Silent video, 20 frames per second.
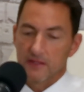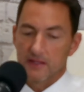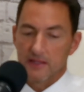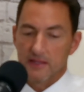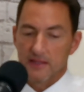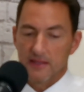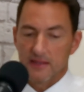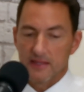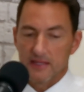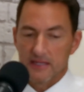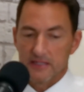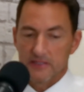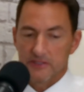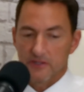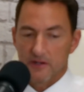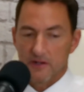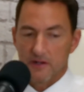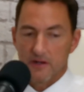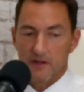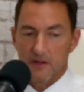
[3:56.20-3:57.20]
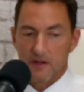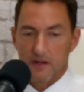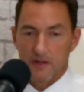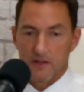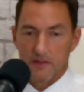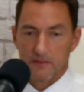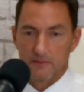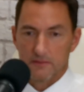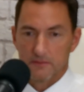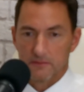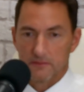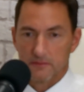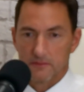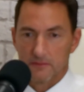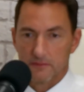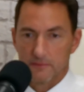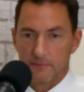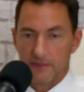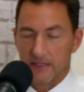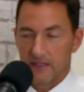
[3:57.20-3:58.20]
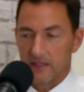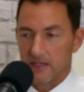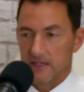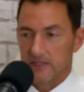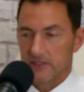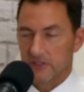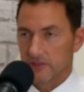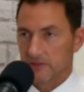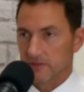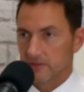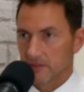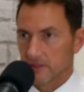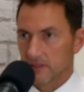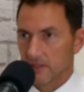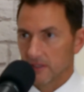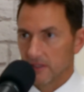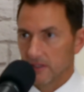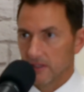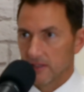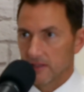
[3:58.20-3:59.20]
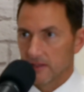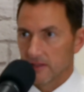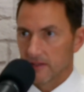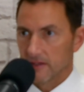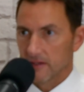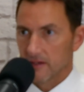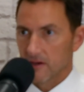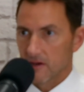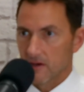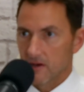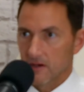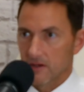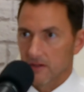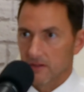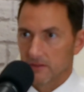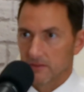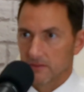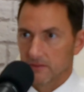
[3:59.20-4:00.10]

these are medications that are